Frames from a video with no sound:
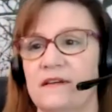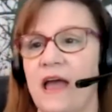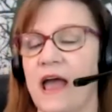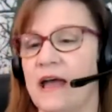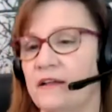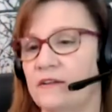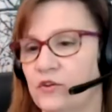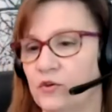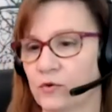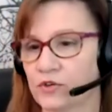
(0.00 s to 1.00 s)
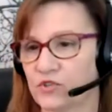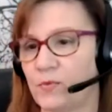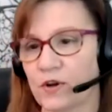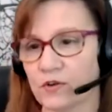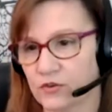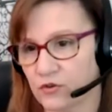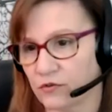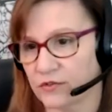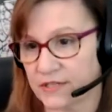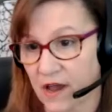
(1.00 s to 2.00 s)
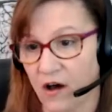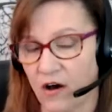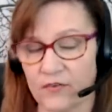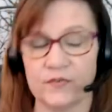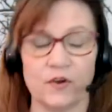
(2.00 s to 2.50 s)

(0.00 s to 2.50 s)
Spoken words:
and your spiritual self,